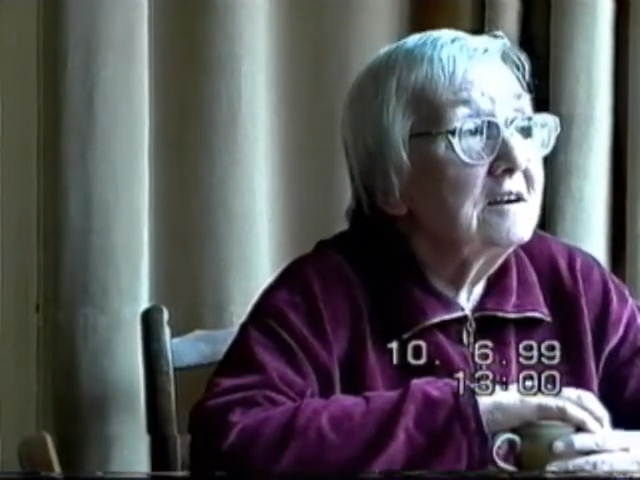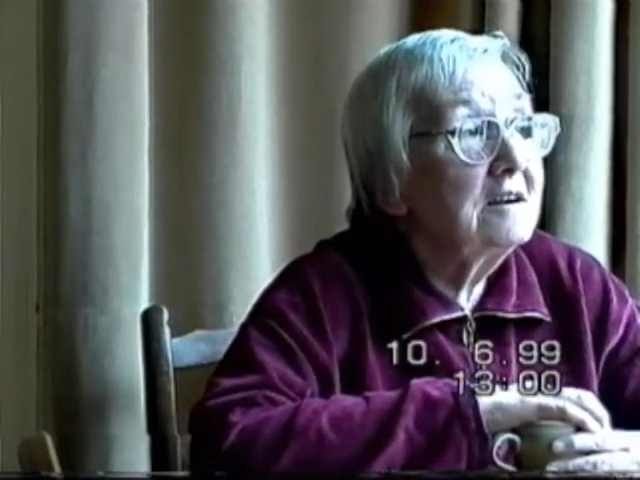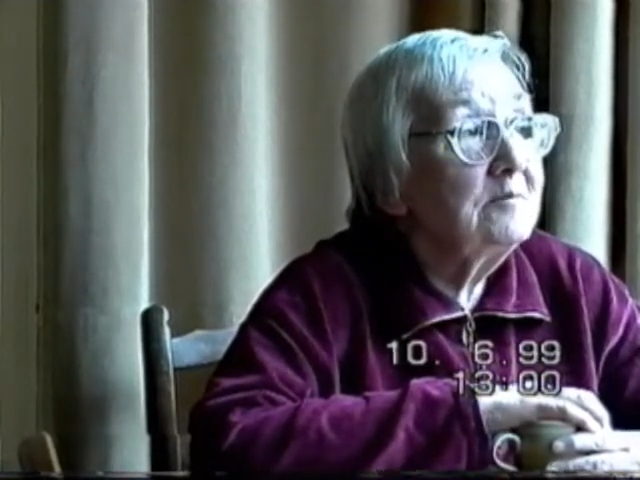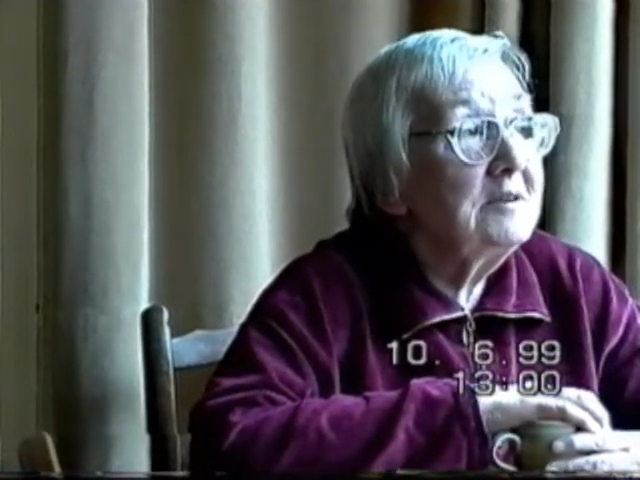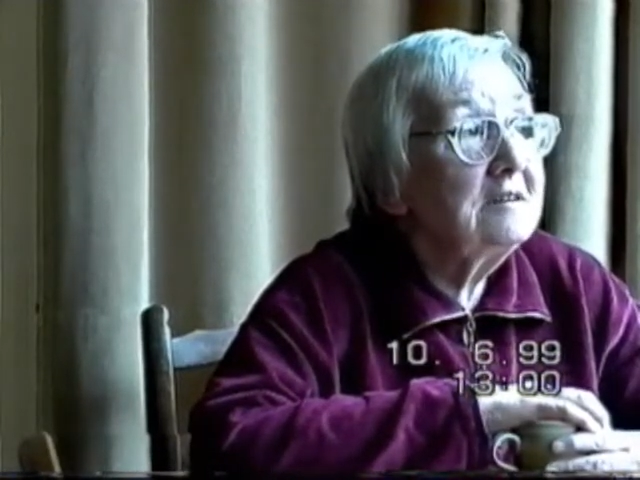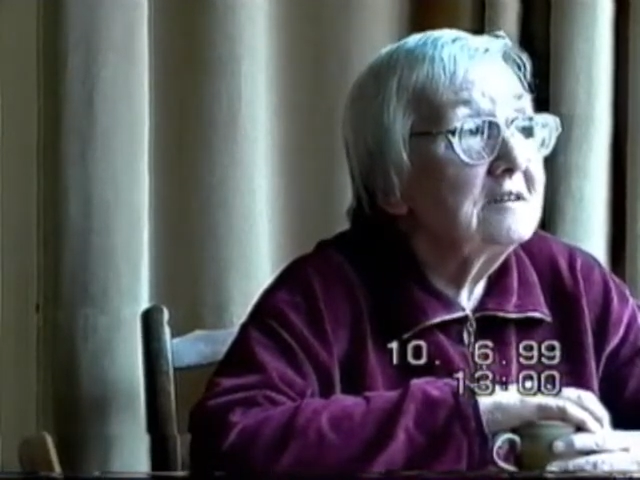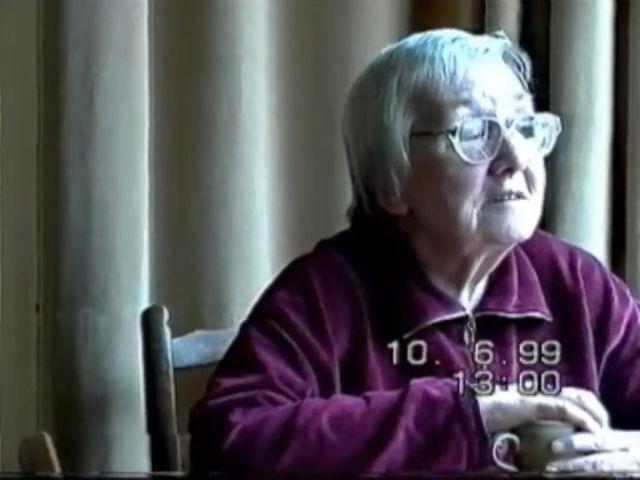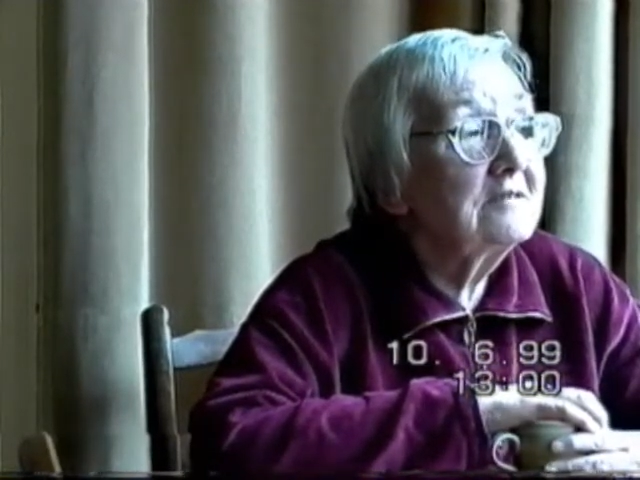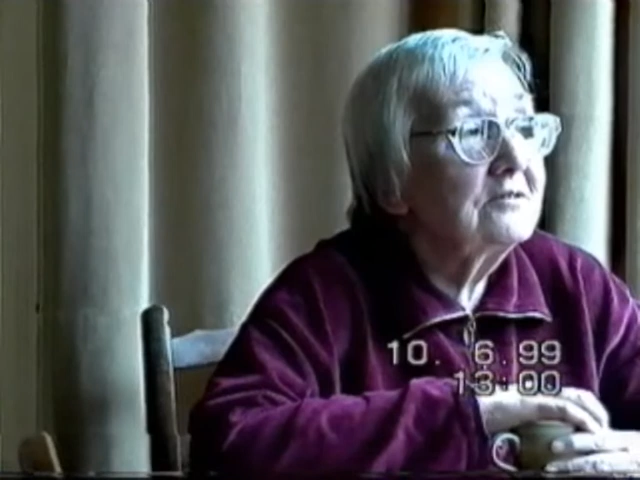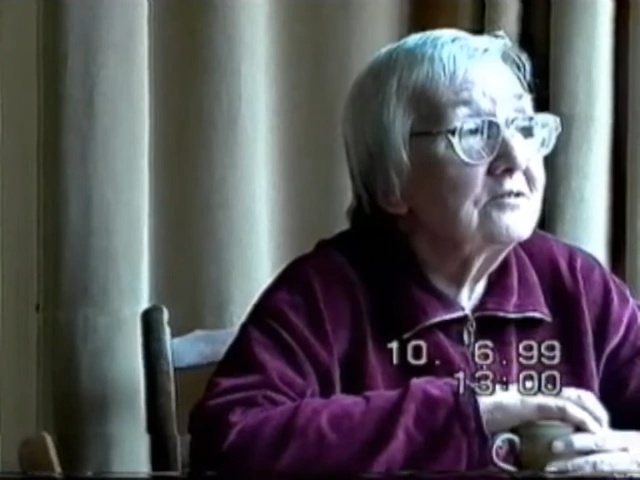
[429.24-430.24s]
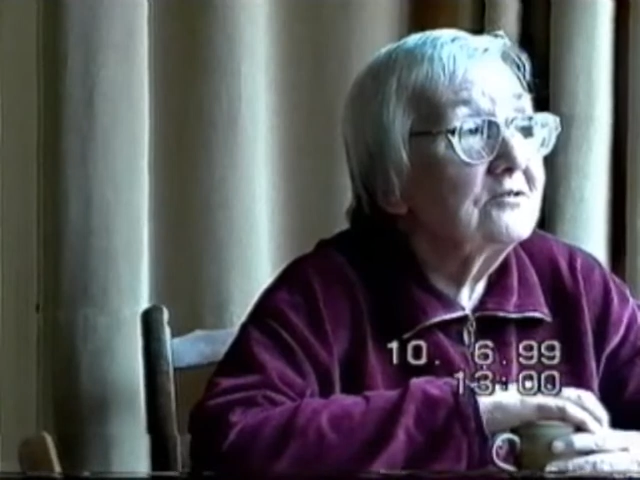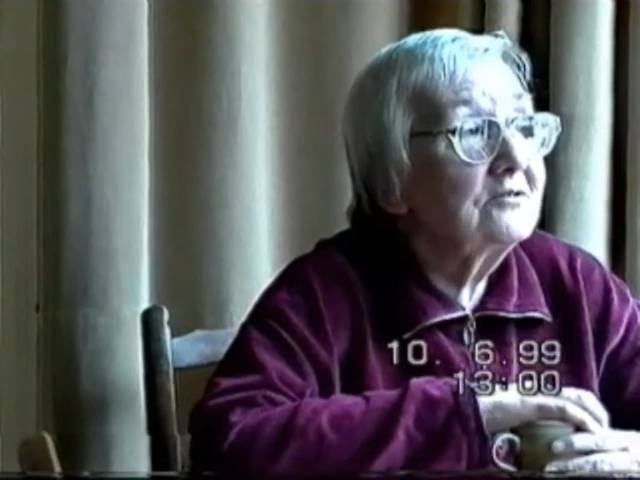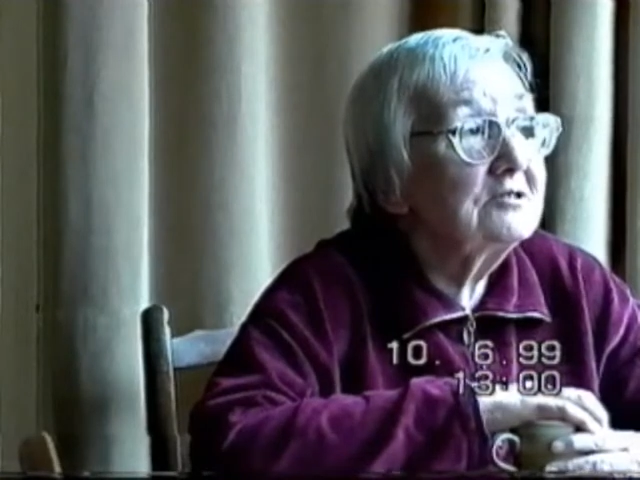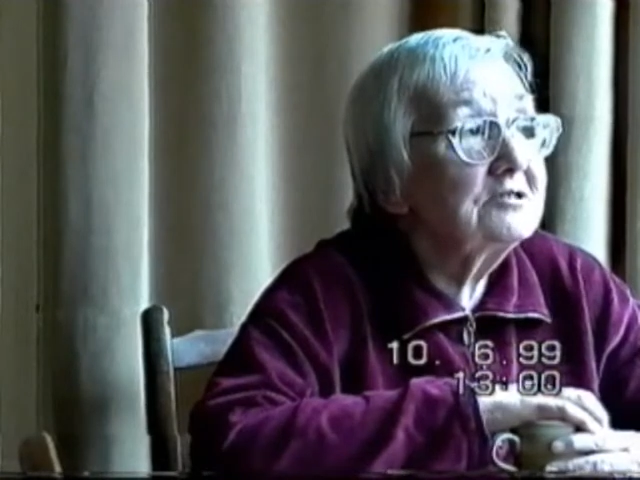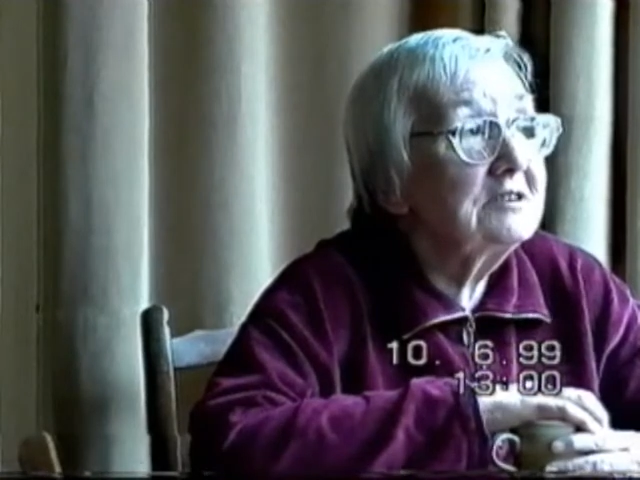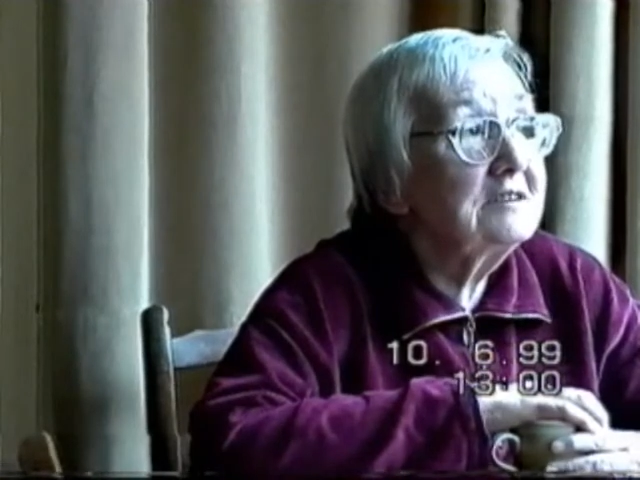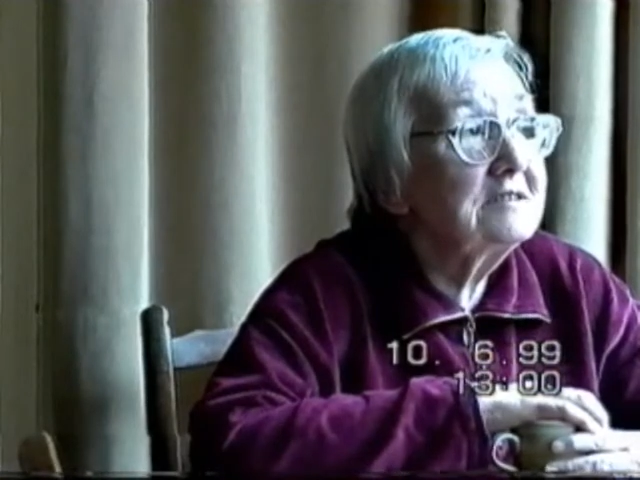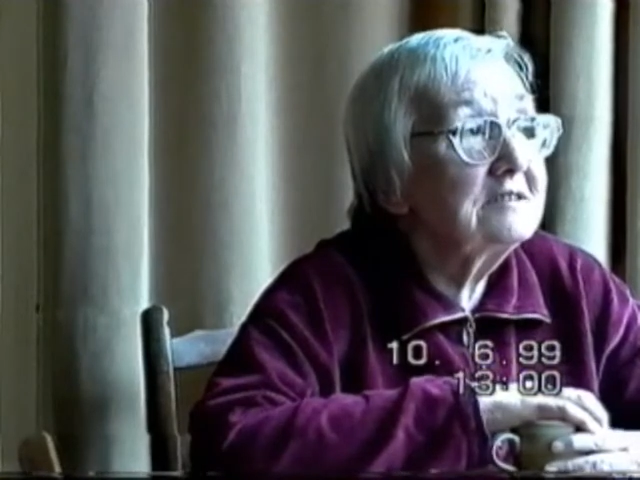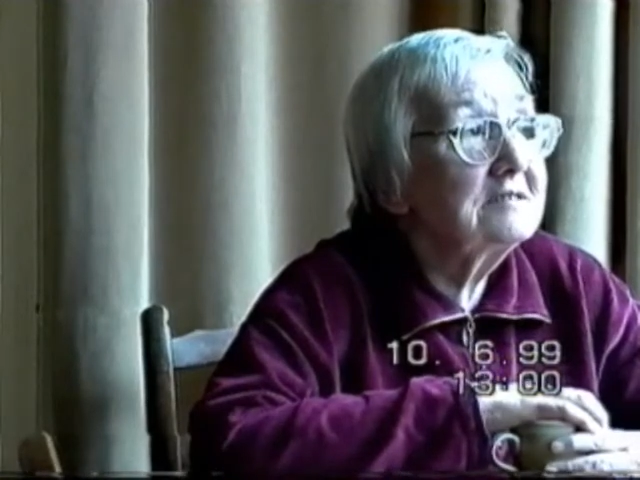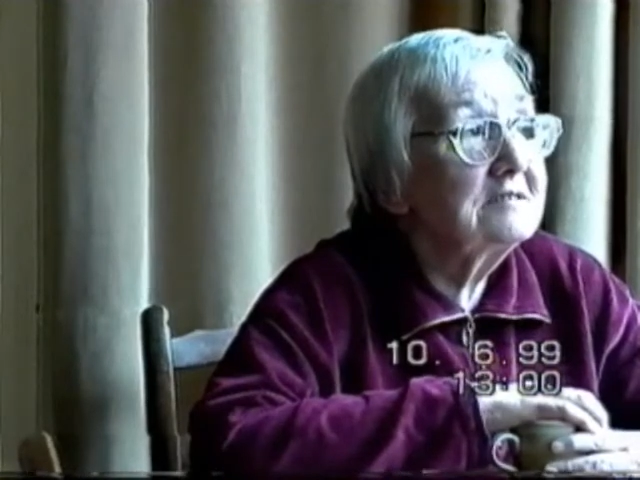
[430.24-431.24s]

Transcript: I mean, Chris Knight had